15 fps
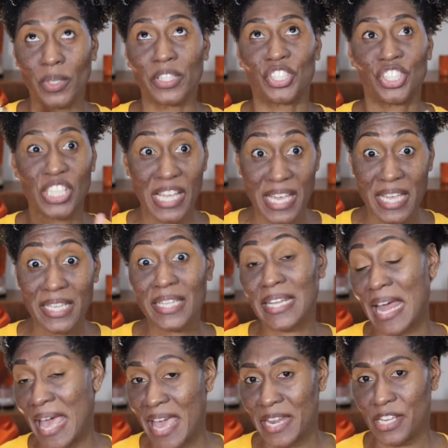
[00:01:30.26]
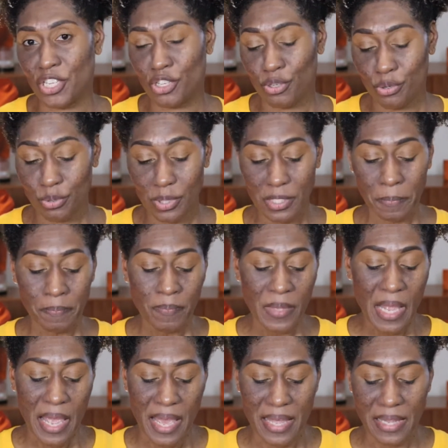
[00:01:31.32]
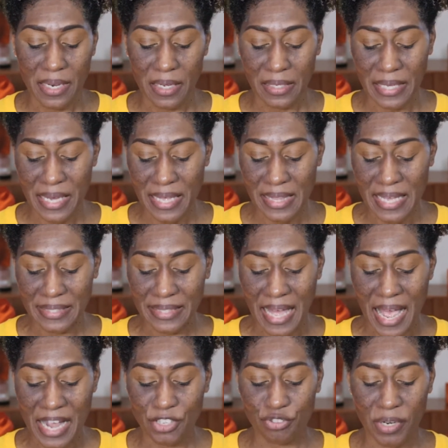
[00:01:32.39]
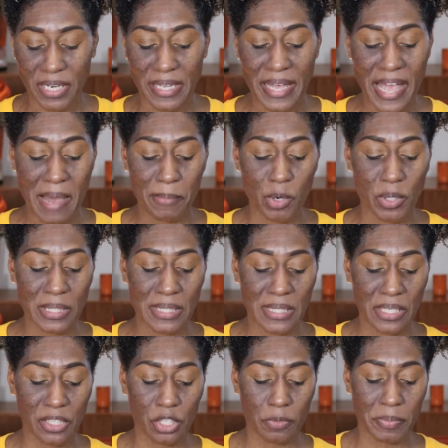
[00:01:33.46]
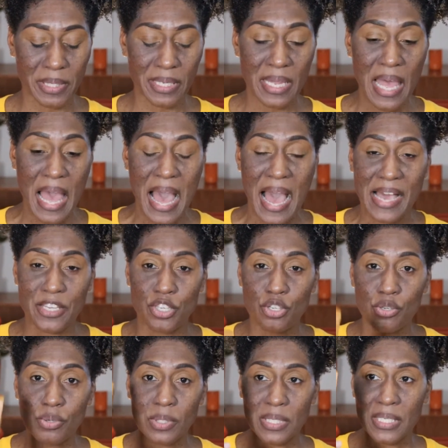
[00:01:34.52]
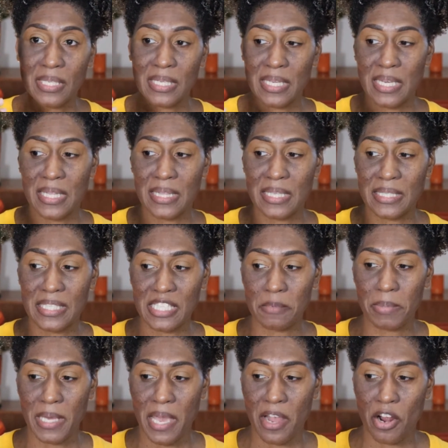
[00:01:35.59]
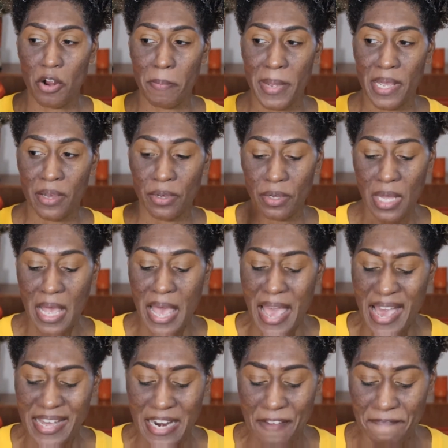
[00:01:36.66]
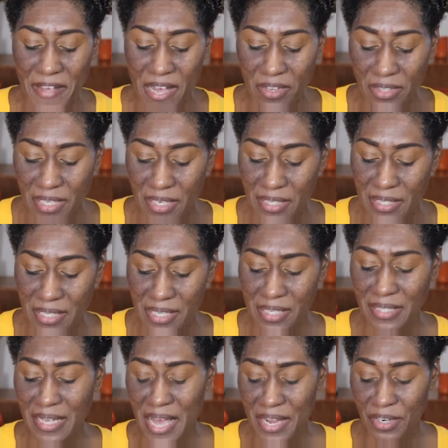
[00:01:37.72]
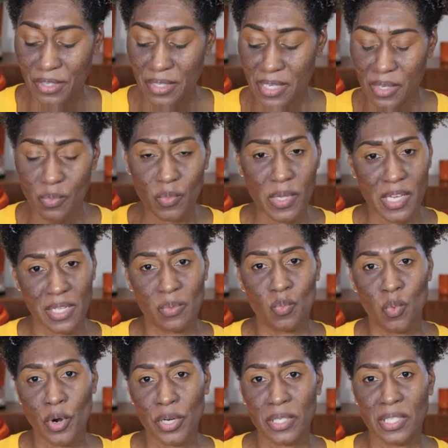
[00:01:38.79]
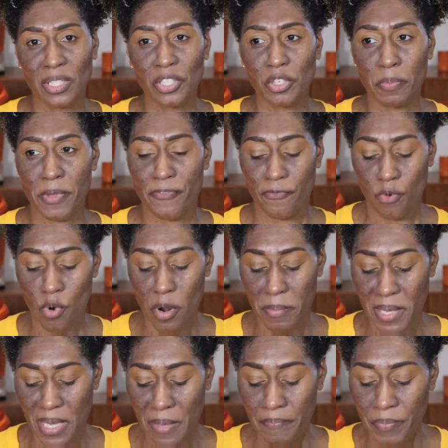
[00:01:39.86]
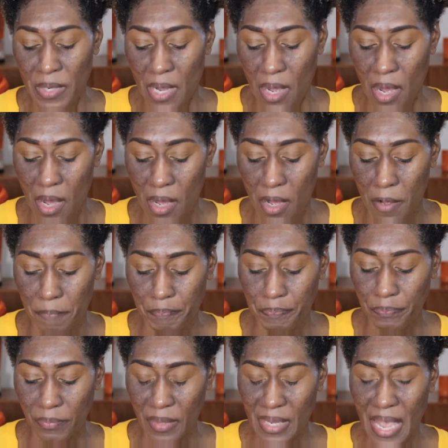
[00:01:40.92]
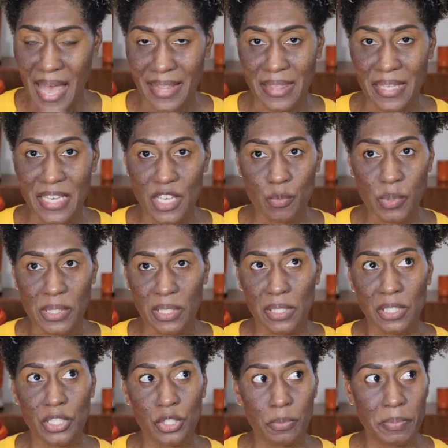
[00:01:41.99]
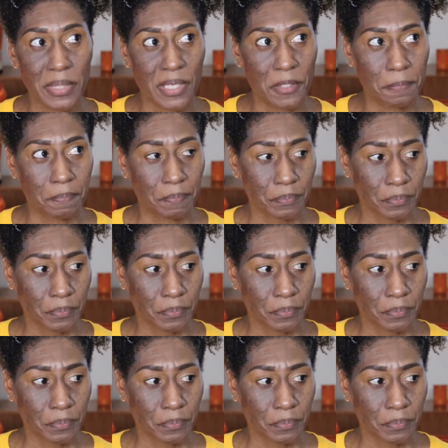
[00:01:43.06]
shade that I hadn't used. And again, that's the Hydrating Camo Concealer, but I used it in the Deep Caramel. And I found that it did kind of, it worked a little bit for me. I think it was a little bit,